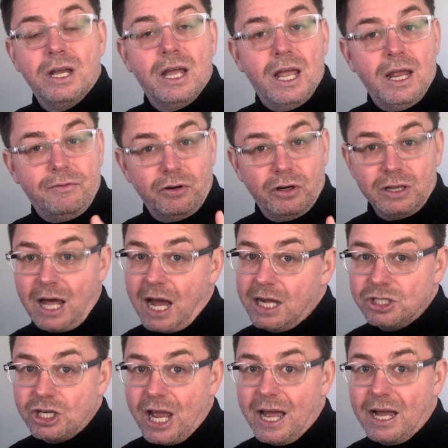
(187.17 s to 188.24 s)
If you're a
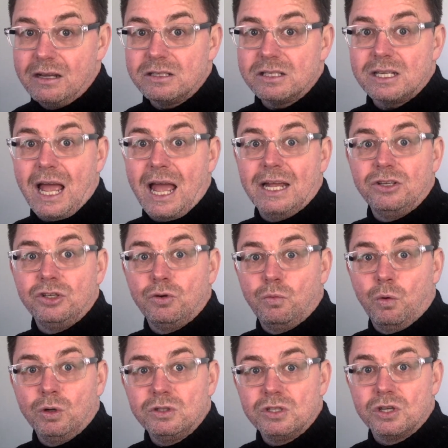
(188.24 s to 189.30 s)
large house and you
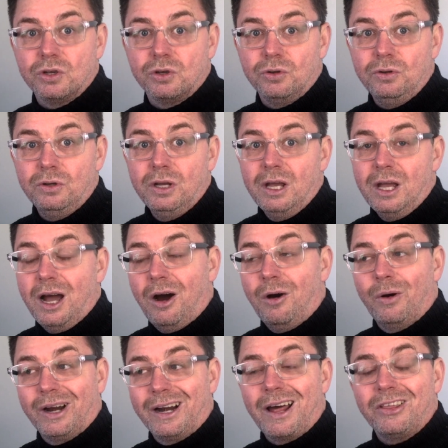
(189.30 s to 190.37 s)
want to, oh,
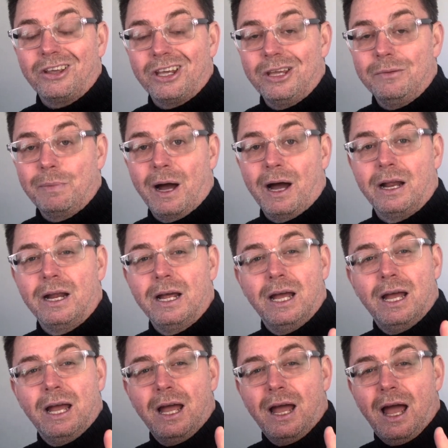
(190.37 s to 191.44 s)
and another key part,
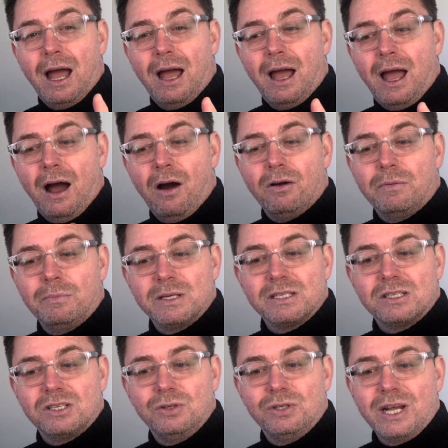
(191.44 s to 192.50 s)

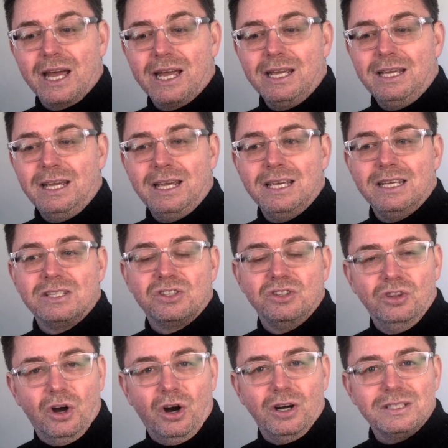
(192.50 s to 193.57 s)
Alchemist today is
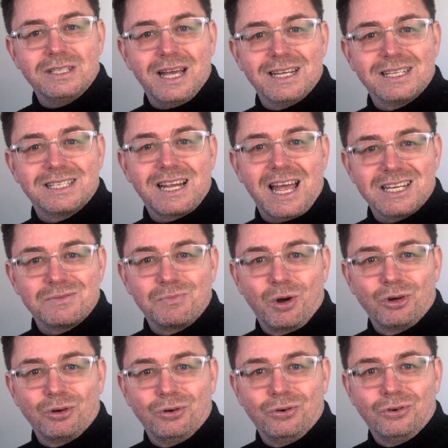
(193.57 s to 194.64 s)
not a SaaS
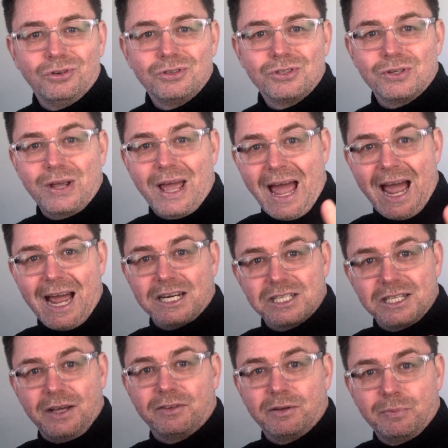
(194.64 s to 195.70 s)
model. So you
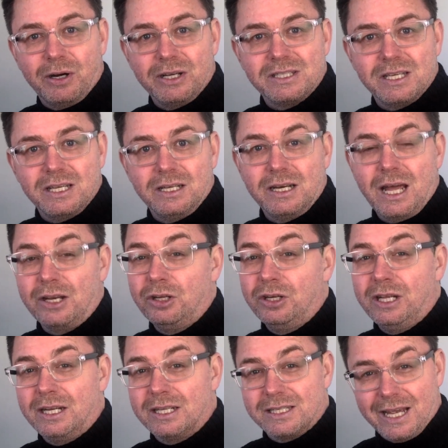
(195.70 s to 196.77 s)
actually have to buy tin, and you
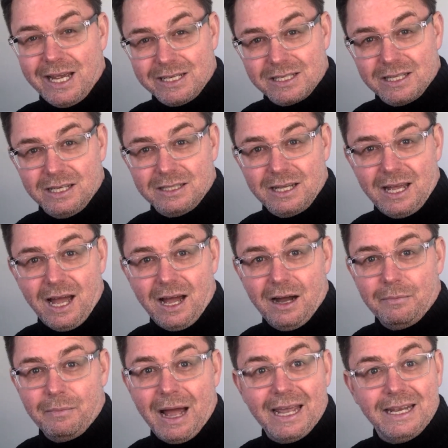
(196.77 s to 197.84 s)
need a Tesla
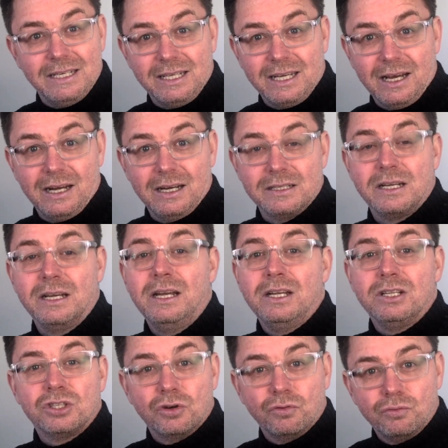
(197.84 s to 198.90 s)
AD card
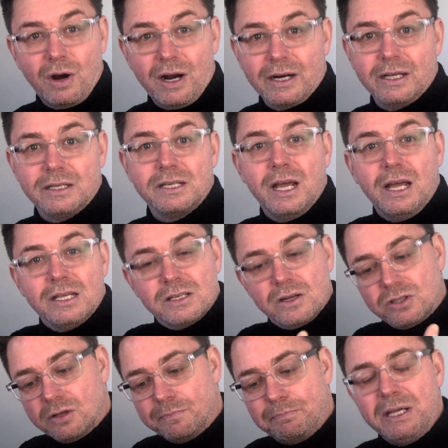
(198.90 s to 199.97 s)
to run it. So
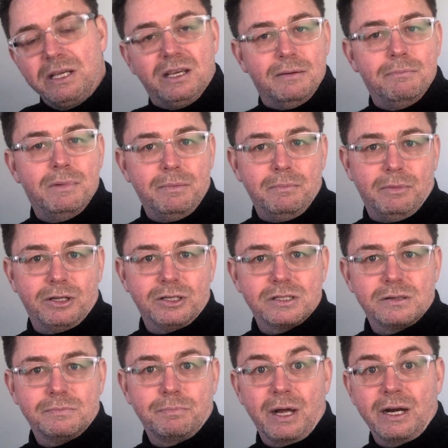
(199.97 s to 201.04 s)
it's a big
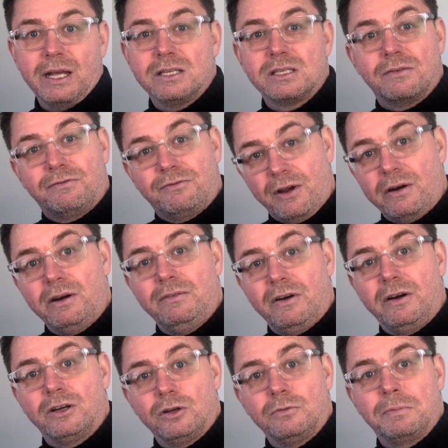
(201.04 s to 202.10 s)
commitment, but it's a very,
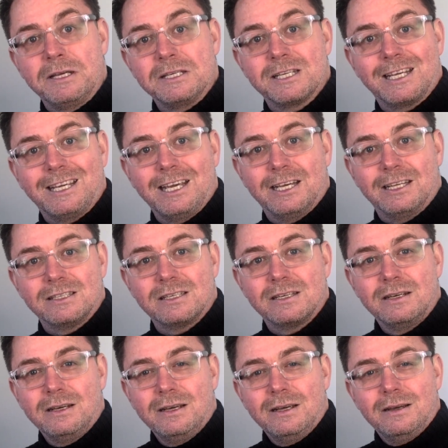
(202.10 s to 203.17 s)
very good piece of kit.
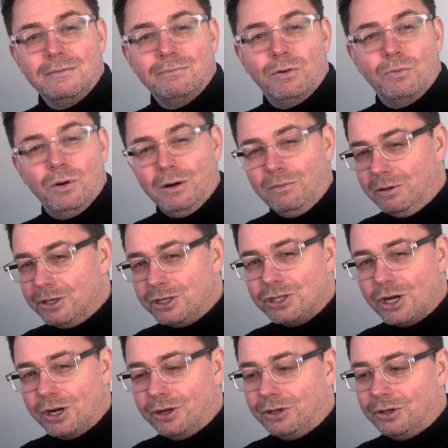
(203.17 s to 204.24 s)
But what I want to
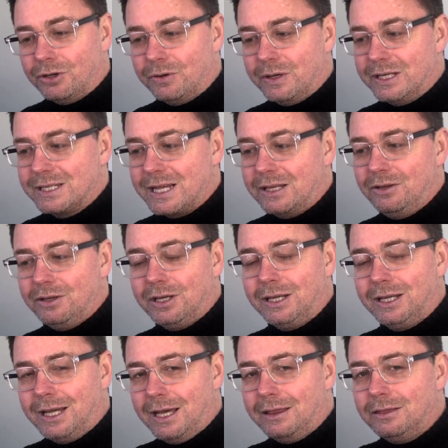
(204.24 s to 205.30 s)
show you is that you
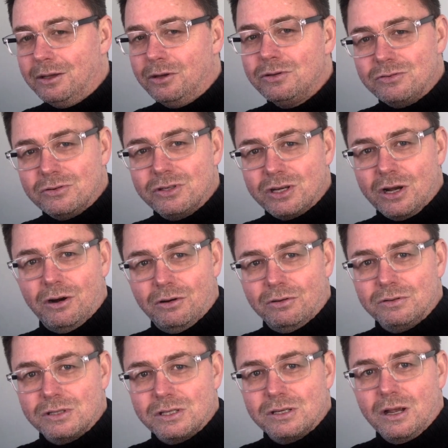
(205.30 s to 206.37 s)
can get those
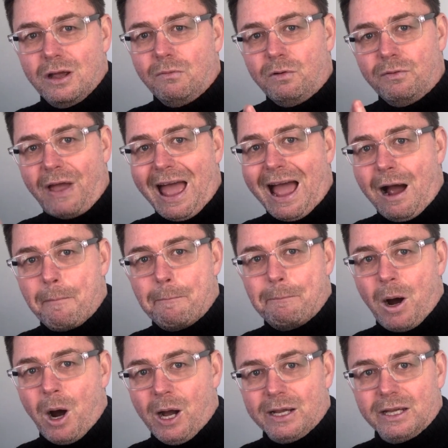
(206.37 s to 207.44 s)
results without
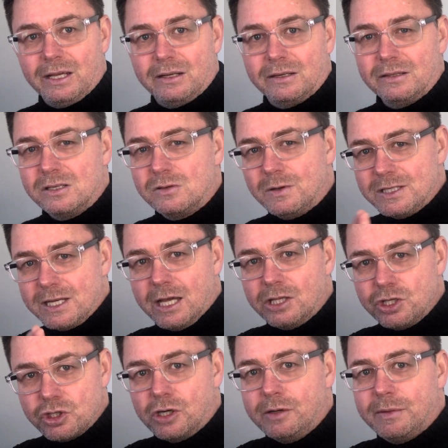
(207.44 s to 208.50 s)
buying it. And this is where
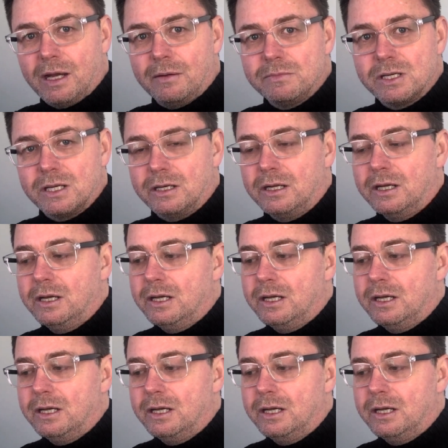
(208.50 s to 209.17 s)
Telestream comes in.